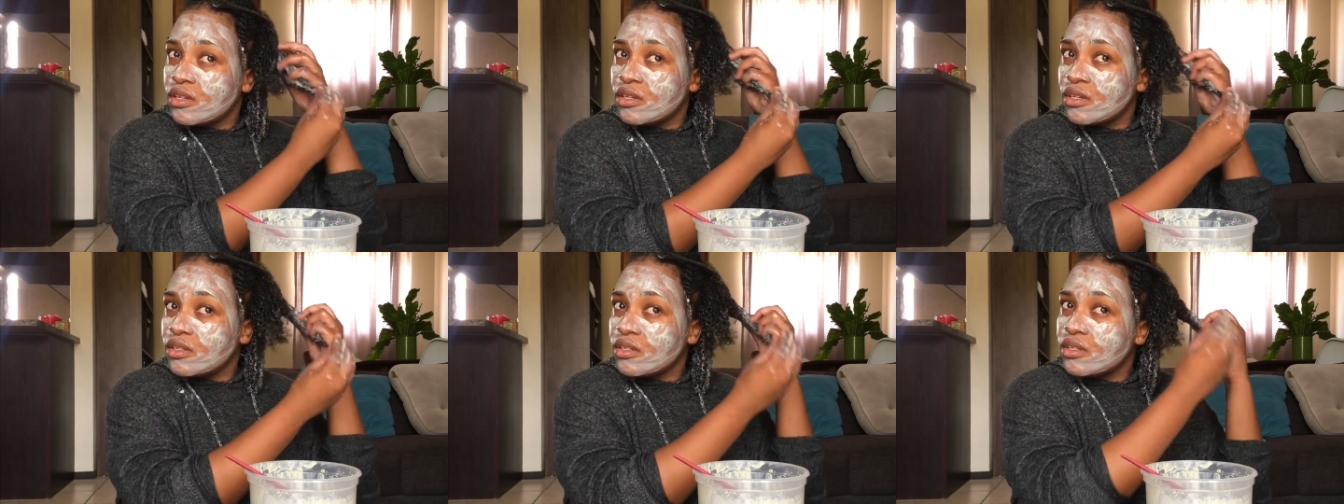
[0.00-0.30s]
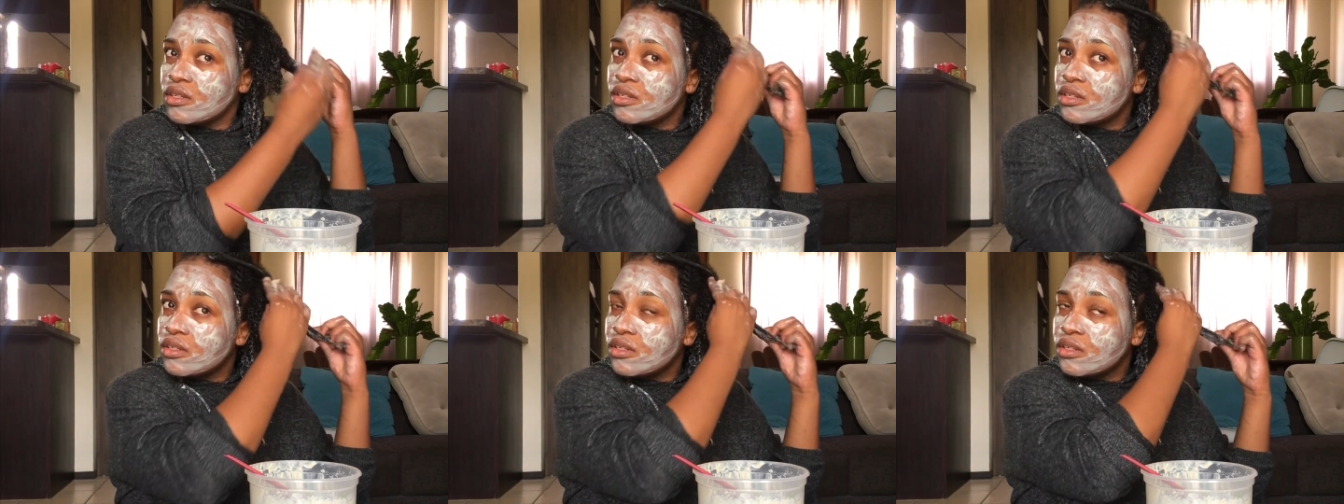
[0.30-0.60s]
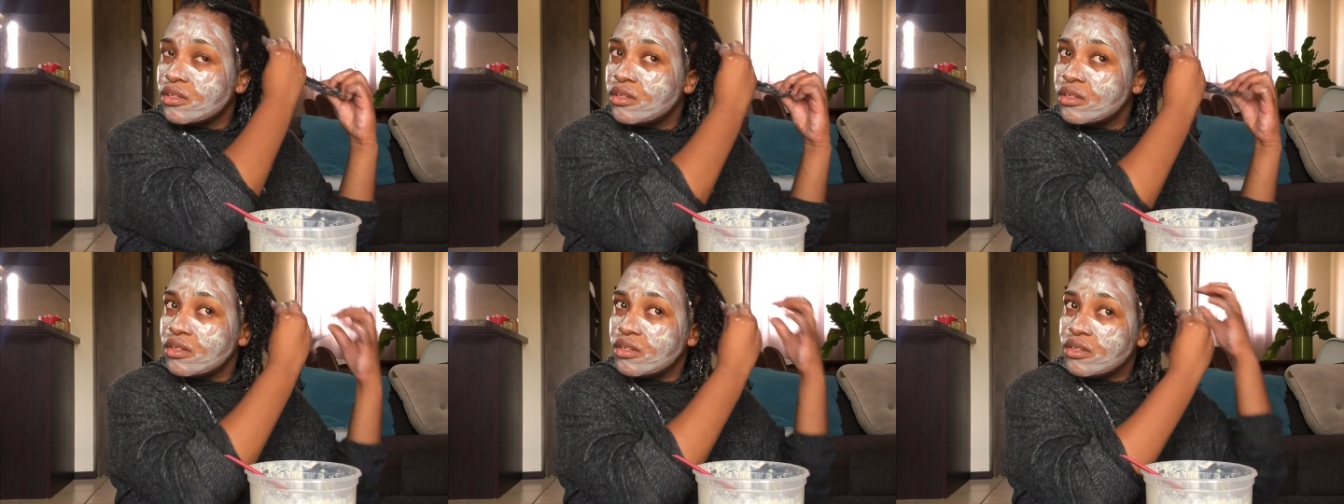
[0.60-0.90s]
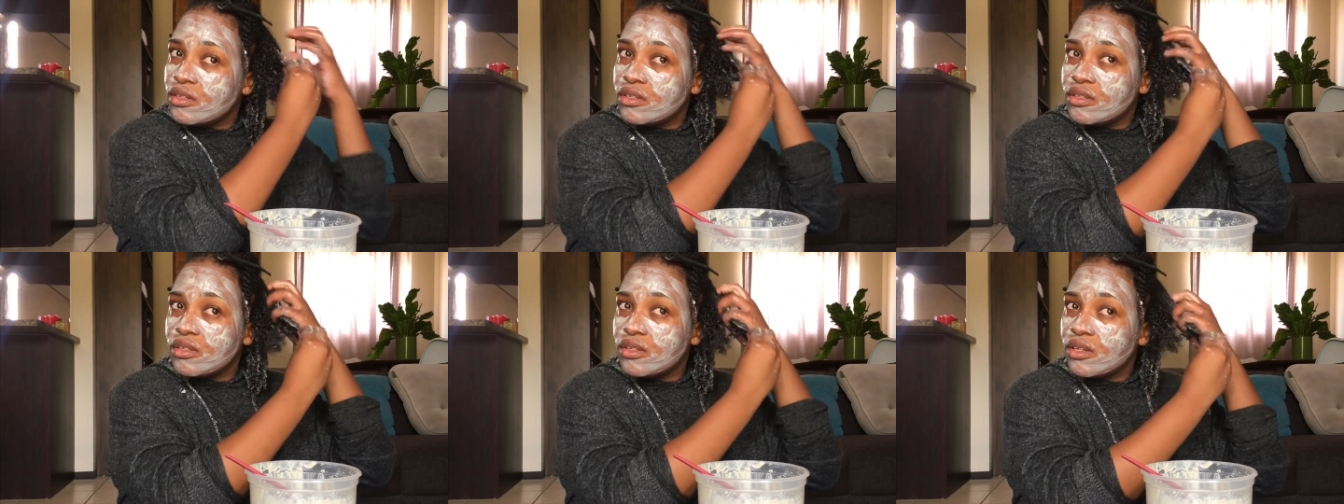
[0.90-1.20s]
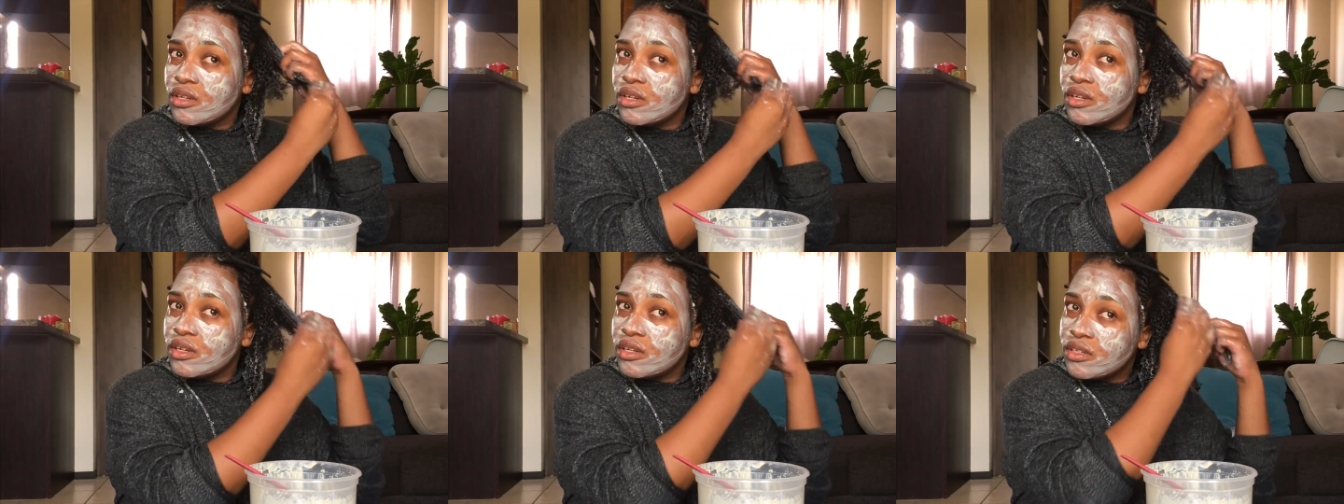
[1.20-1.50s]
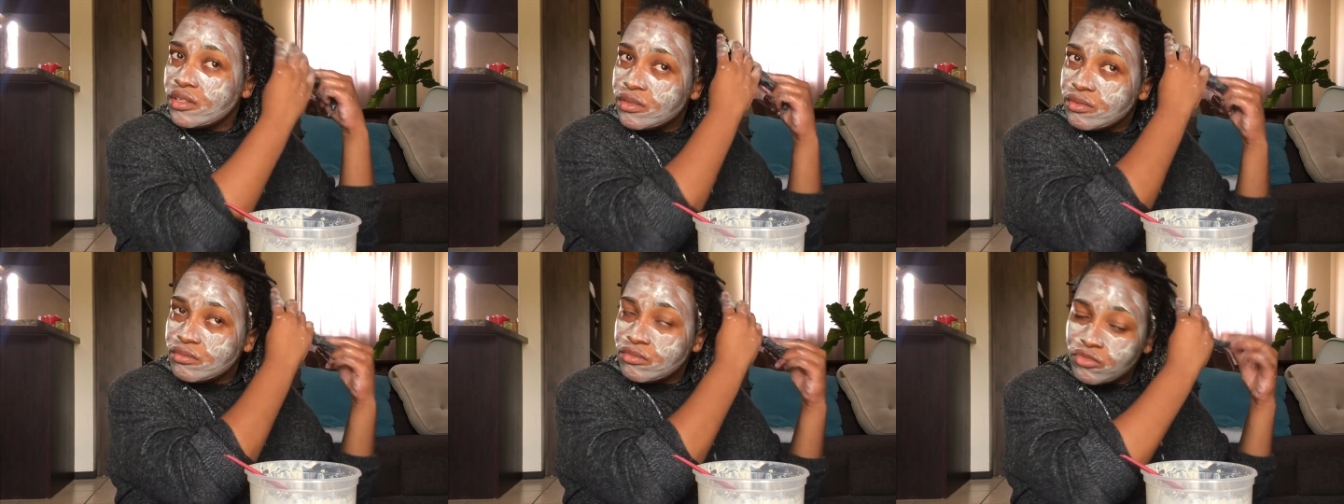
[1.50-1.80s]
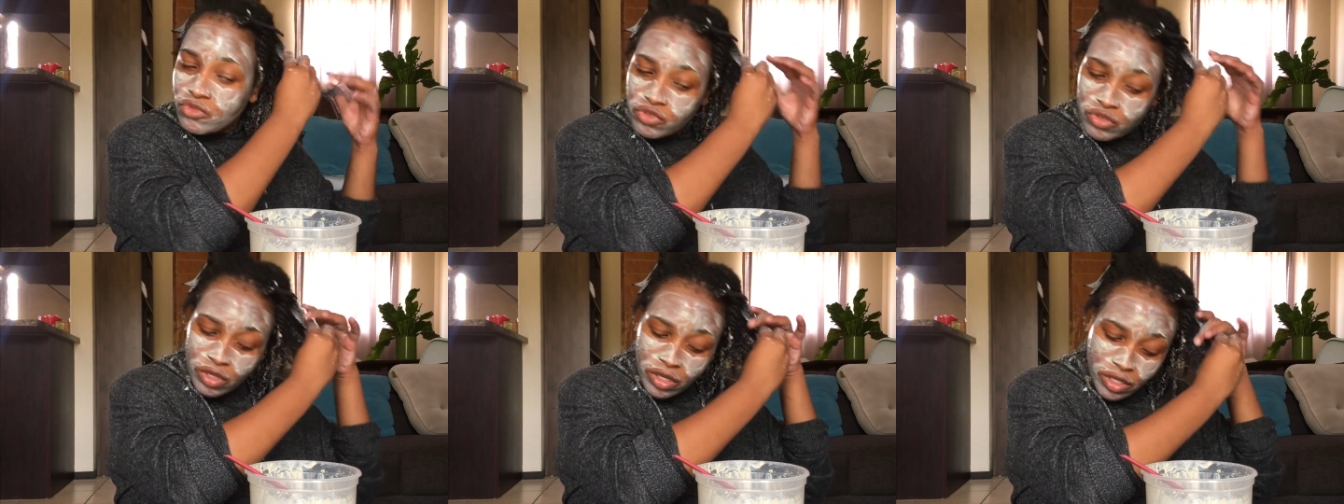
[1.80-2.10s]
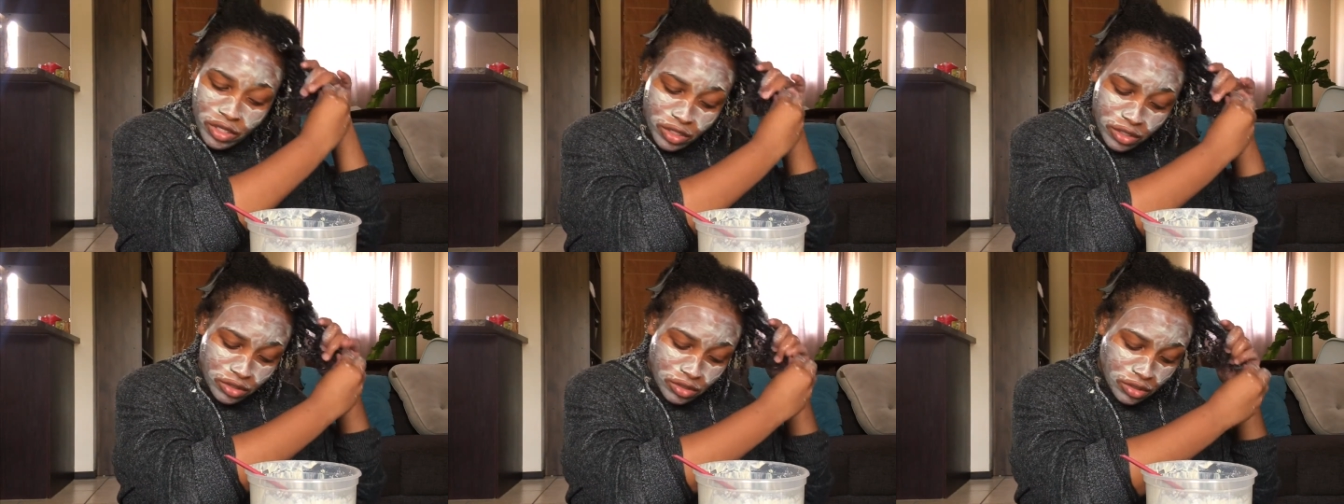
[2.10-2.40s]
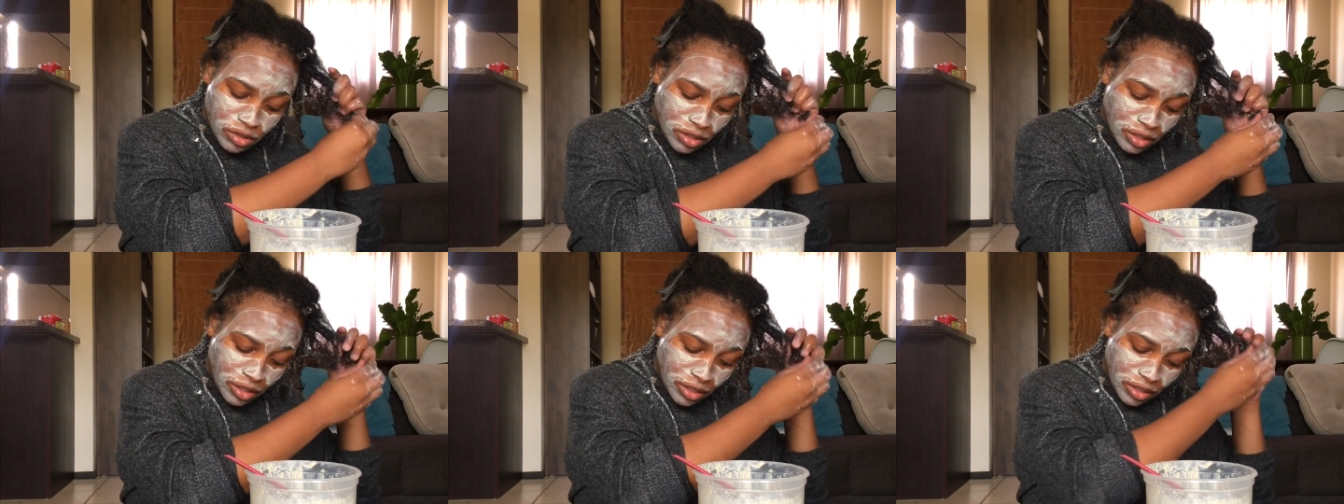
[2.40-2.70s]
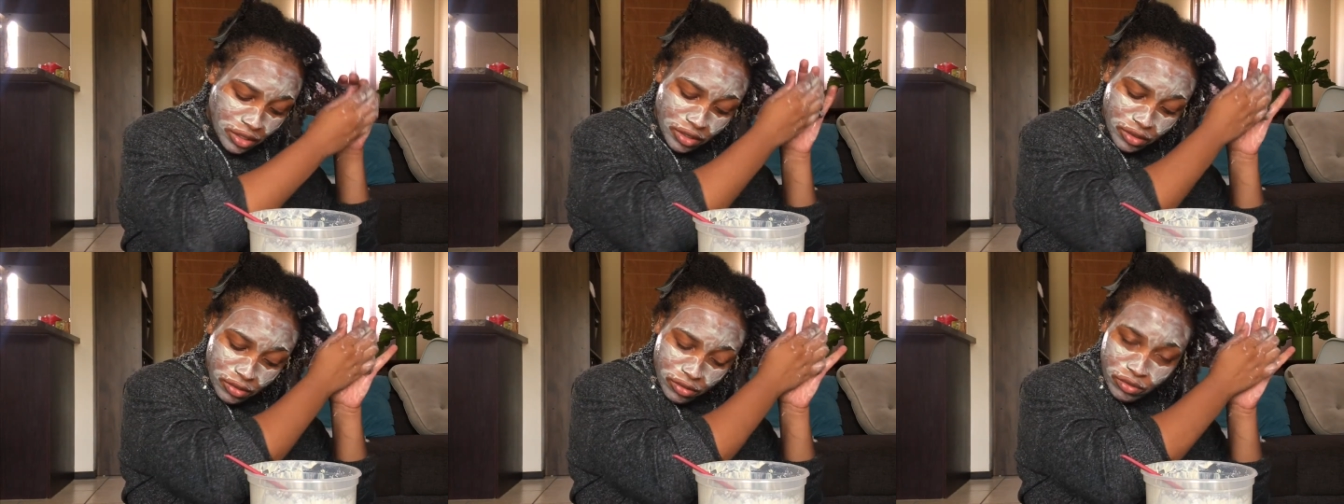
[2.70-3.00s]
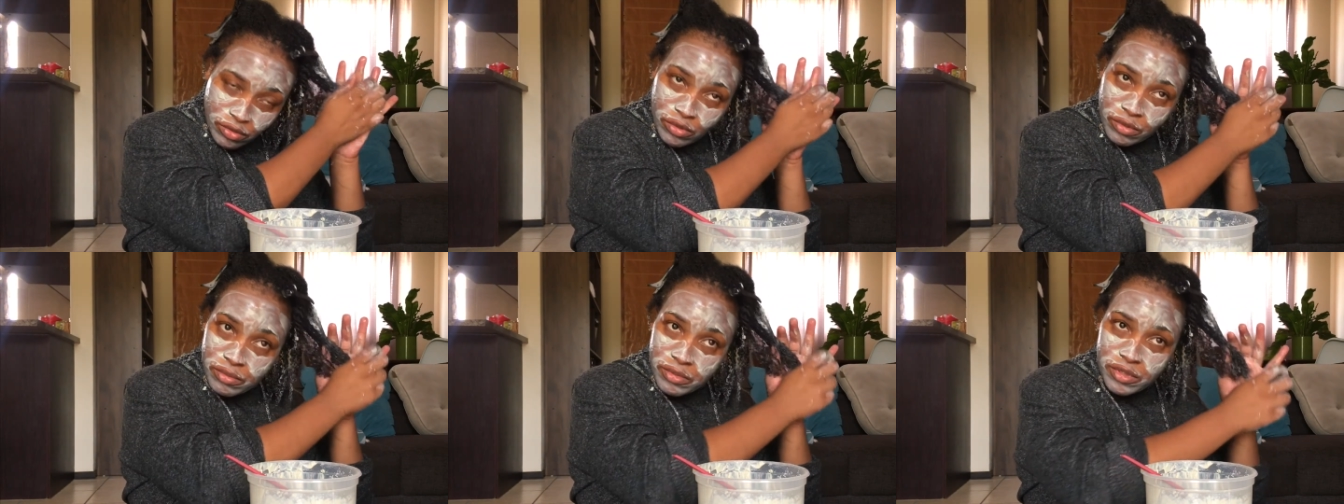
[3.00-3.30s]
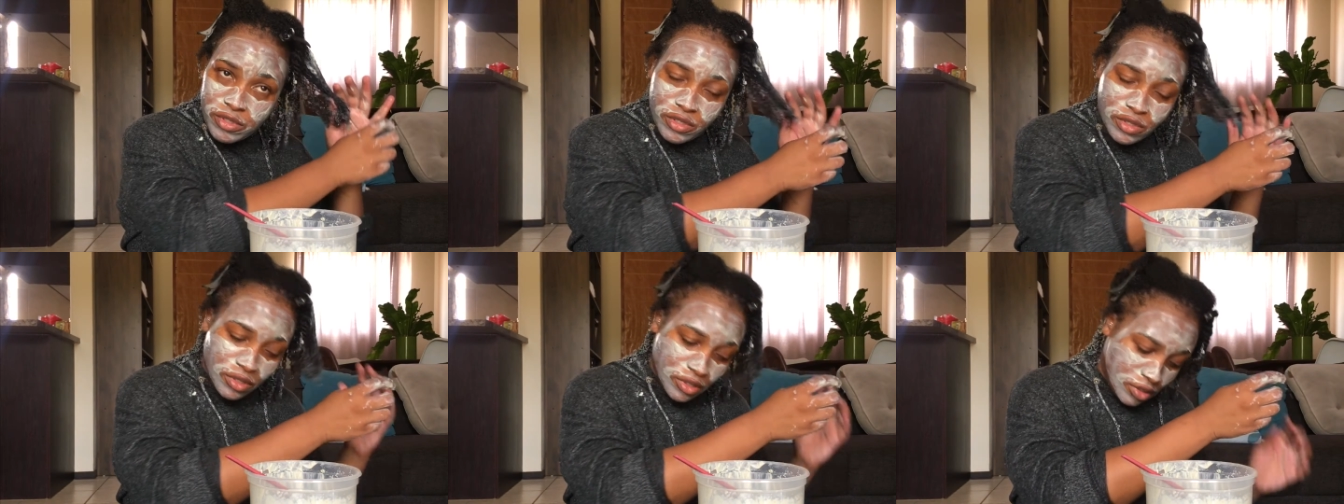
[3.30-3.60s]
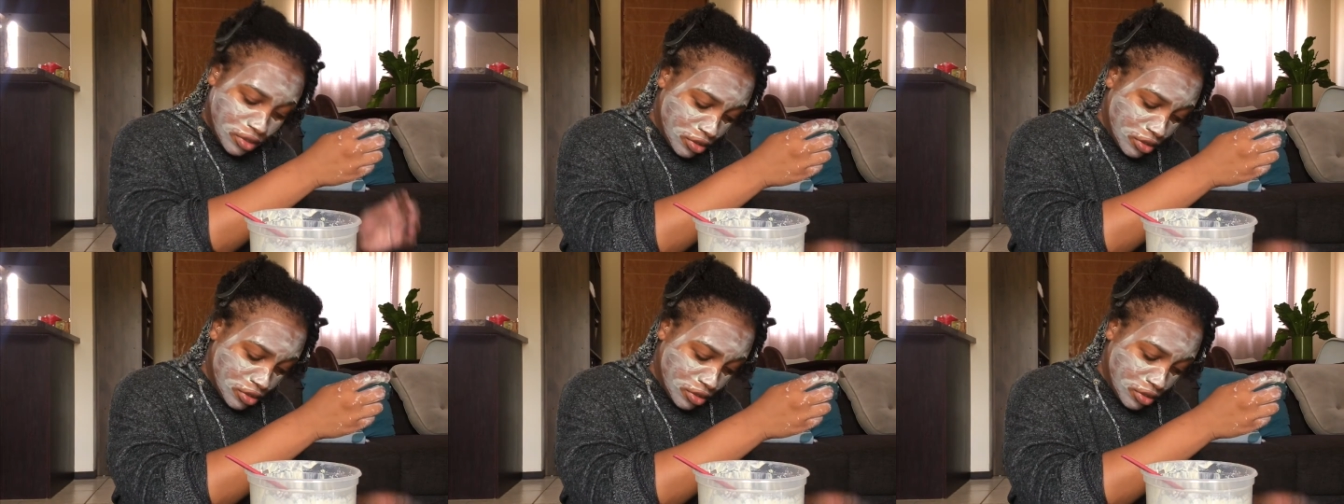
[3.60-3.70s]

and yeah, struggling to like, oops,